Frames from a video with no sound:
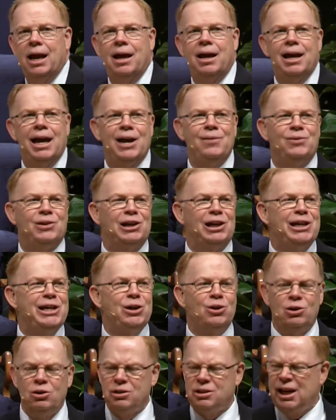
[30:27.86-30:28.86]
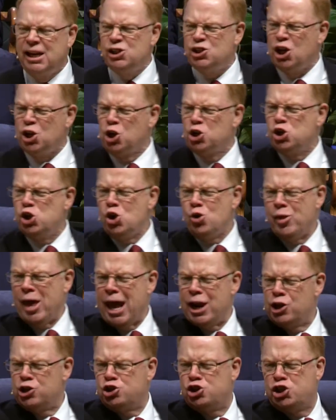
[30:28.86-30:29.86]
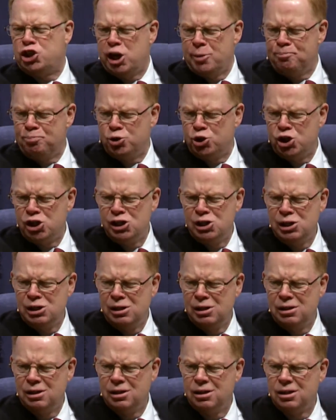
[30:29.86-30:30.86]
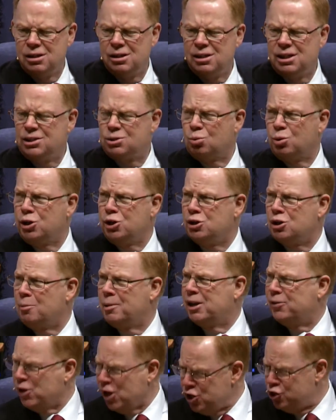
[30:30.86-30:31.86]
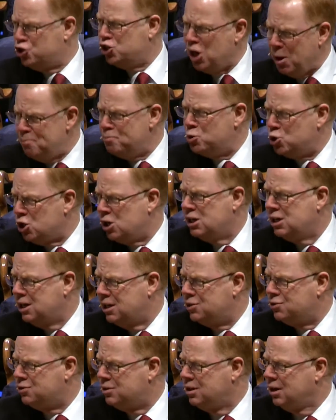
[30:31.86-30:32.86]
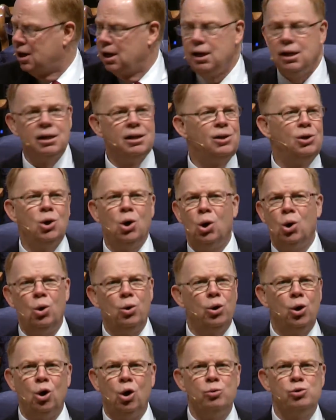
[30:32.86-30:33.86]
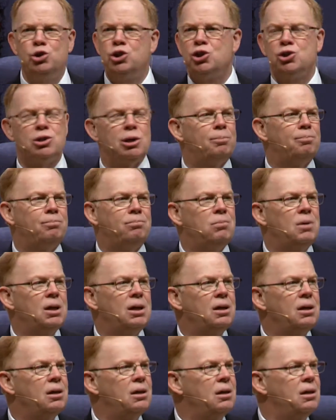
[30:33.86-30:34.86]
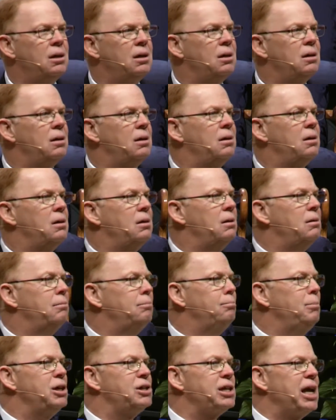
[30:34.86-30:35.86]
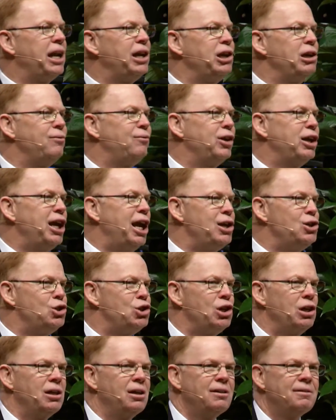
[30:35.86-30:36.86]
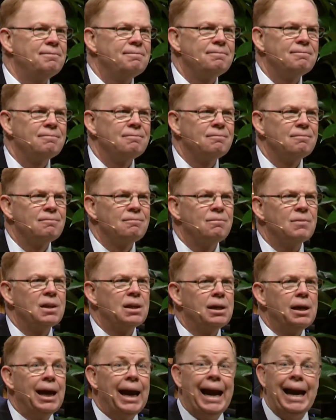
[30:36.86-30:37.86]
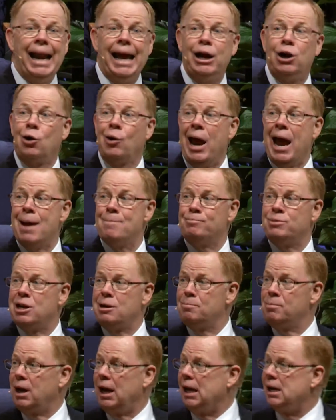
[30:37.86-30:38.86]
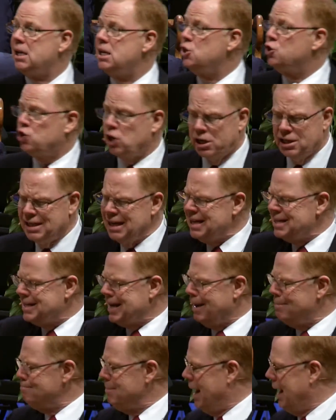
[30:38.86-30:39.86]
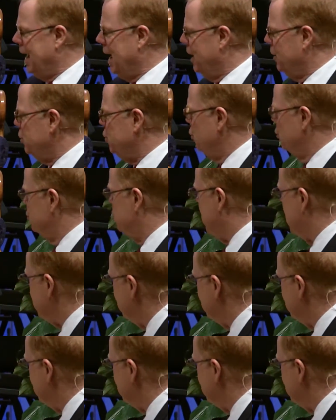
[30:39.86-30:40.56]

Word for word: and the leader looked at him. He said, Are you that Egyptian? He said, What are you talking about? The Egyptian. That... No, no, it was just a misidentification. And they grabbed him and he said, Get that man out of here and take